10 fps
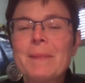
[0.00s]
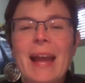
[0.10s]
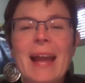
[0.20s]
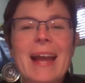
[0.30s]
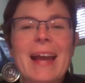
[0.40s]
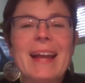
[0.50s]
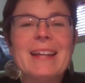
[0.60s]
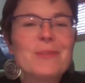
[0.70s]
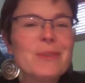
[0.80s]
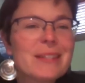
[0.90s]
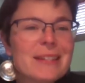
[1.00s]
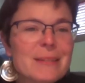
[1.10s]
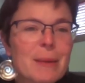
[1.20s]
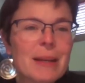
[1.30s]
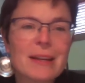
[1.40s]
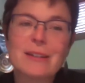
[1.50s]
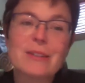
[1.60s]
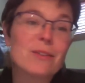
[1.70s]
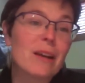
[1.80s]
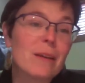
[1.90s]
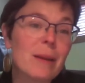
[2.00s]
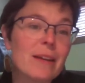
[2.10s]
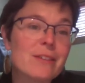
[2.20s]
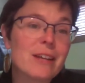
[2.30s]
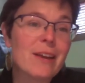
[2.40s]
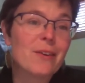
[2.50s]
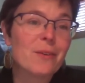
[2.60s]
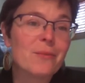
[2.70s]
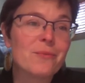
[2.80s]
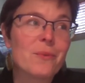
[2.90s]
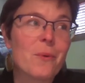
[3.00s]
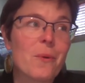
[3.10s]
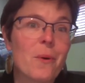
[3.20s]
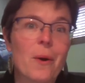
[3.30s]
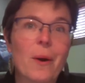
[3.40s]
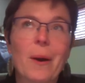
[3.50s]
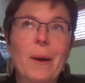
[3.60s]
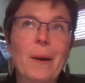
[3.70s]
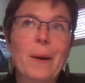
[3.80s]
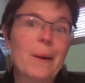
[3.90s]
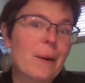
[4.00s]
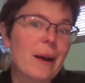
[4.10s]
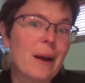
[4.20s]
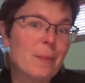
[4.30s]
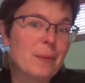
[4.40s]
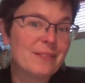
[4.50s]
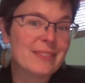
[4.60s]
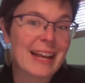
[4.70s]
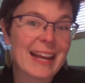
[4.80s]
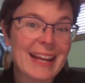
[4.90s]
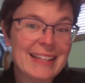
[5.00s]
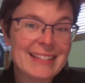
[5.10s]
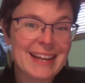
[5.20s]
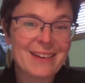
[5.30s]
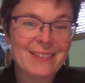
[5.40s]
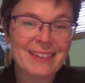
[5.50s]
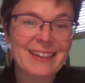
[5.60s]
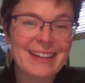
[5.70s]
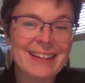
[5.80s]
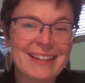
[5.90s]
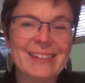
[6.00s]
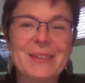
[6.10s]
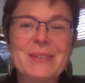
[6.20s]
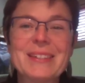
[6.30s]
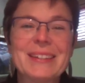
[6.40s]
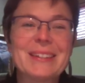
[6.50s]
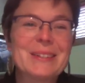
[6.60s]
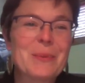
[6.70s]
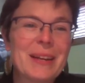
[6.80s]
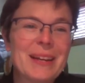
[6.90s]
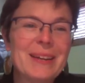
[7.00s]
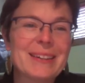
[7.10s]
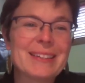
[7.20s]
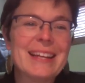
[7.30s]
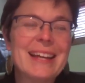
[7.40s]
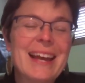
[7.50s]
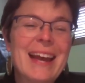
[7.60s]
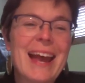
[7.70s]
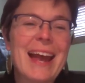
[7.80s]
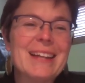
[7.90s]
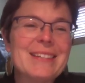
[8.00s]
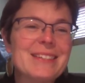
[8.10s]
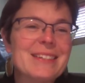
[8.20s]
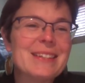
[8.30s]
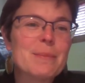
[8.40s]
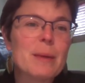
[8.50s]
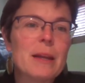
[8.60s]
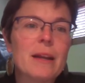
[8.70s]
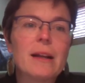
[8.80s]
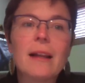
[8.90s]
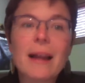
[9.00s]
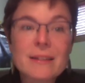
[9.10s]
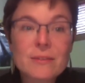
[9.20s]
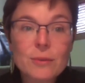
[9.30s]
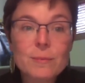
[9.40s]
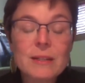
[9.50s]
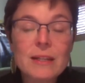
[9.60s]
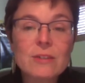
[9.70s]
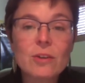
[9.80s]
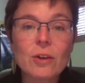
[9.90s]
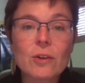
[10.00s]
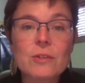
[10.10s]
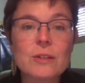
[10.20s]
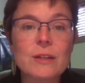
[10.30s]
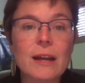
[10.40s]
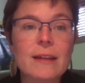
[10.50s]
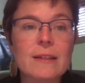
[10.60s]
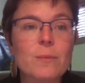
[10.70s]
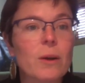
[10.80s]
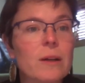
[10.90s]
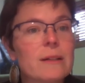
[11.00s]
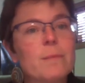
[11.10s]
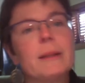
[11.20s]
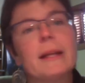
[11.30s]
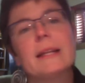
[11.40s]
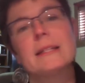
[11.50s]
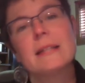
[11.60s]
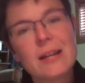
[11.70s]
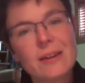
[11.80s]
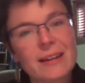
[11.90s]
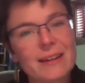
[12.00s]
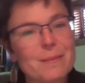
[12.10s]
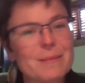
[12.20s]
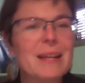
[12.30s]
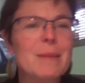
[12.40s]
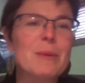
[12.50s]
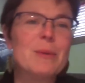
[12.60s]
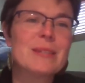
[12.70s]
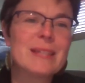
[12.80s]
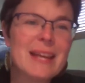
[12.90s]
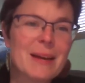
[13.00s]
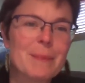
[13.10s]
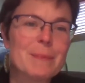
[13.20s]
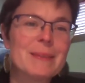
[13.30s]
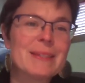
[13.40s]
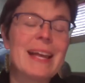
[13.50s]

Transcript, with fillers: And she has been an astronomy educator for a couple of decades now, I think, close to 20 years. And she's been a classroom teacher. She has worked in planetariums and museums.